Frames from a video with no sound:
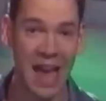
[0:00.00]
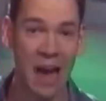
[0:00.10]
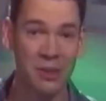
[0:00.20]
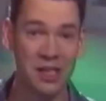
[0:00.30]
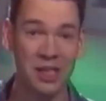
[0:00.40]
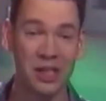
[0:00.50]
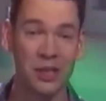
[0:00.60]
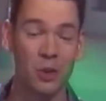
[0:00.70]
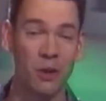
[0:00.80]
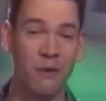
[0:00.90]
The acquisition
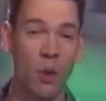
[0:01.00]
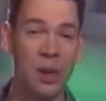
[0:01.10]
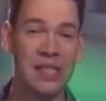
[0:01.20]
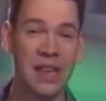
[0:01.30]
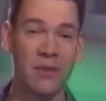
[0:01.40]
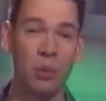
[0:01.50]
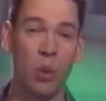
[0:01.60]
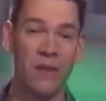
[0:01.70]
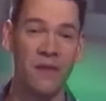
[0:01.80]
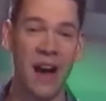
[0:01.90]
is worth
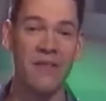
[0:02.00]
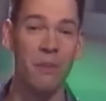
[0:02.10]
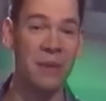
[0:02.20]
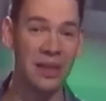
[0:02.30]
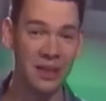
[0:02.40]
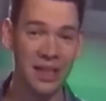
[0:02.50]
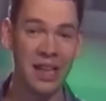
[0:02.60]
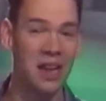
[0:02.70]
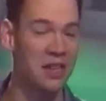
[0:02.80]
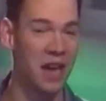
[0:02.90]
$47.5
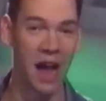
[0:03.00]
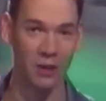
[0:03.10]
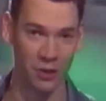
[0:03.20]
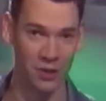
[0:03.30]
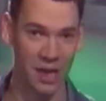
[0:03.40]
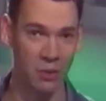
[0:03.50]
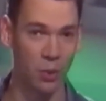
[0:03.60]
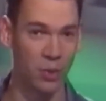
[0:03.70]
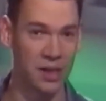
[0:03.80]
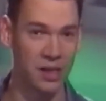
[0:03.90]
million and
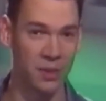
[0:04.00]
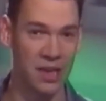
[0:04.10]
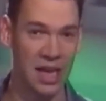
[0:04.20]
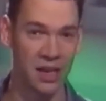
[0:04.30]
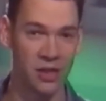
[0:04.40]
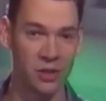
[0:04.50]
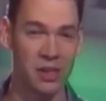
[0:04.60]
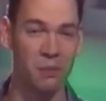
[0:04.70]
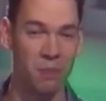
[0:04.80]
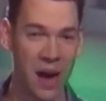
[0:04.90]
will bring some of the
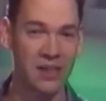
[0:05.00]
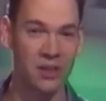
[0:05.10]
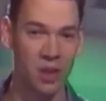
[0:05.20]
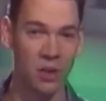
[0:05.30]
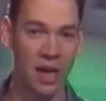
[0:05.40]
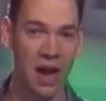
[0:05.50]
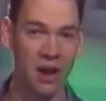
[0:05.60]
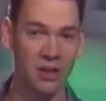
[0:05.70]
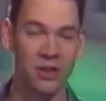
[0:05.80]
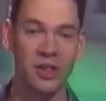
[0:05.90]
industry's best-known
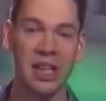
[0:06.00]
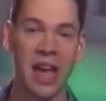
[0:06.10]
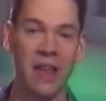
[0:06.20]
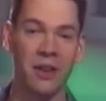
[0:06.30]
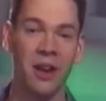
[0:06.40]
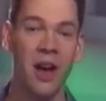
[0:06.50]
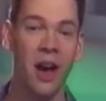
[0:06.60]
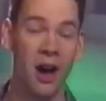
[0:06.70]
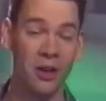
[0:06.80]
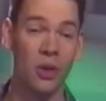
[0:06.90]
characters together
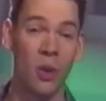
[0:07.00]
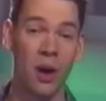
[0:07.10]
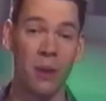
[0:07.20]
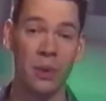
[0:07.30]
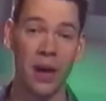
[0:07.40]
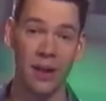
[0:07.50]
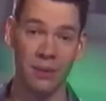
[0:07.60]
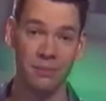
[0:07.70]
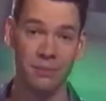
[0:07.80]
under one umbrella.